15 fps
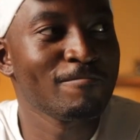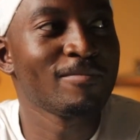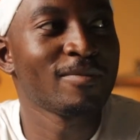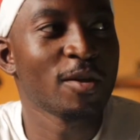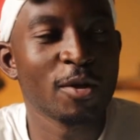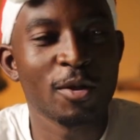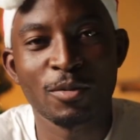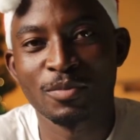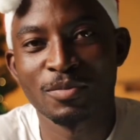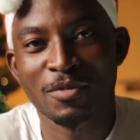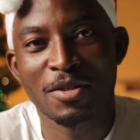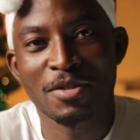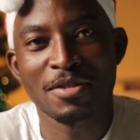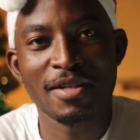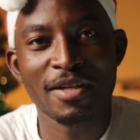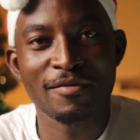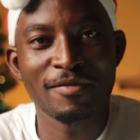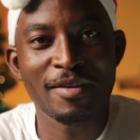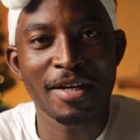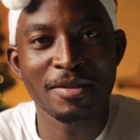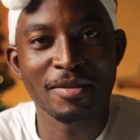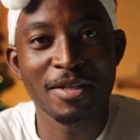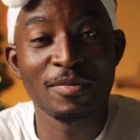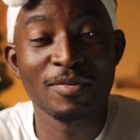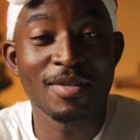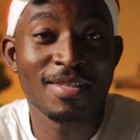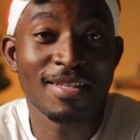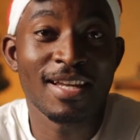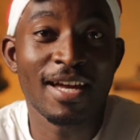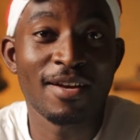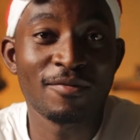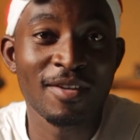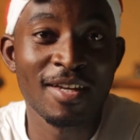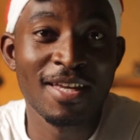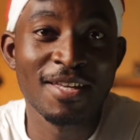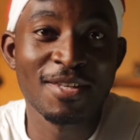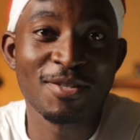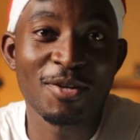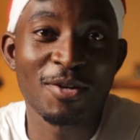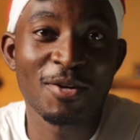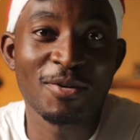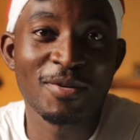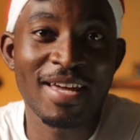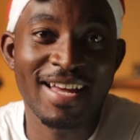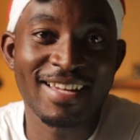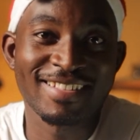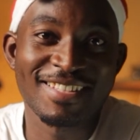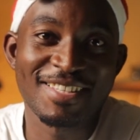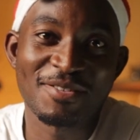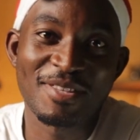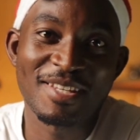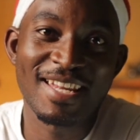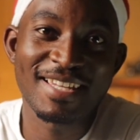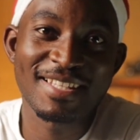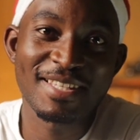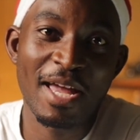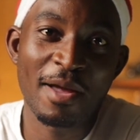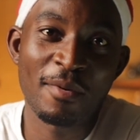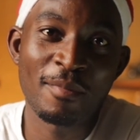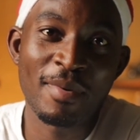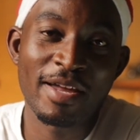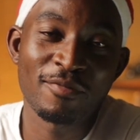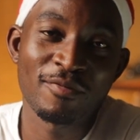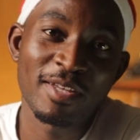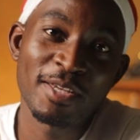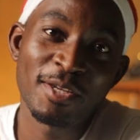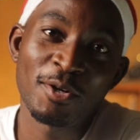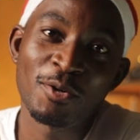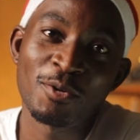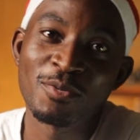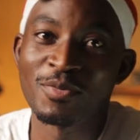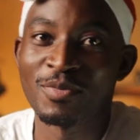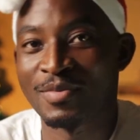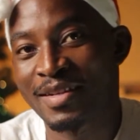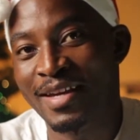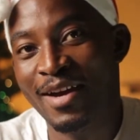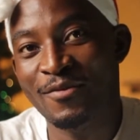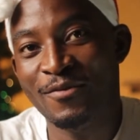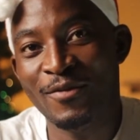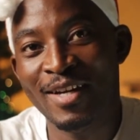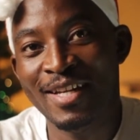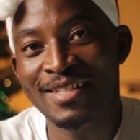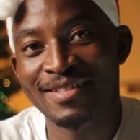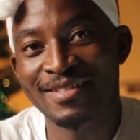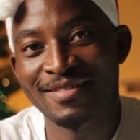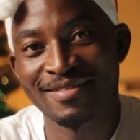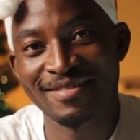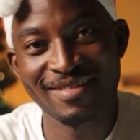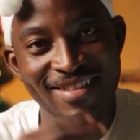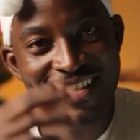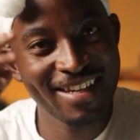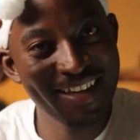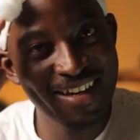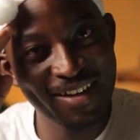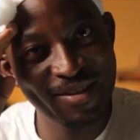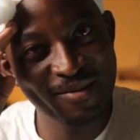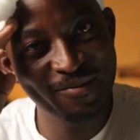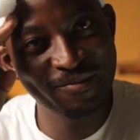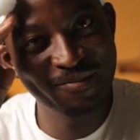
you know, good stuff that keeps us alive. So yeah, until the next time I make a video, have fun. Take care.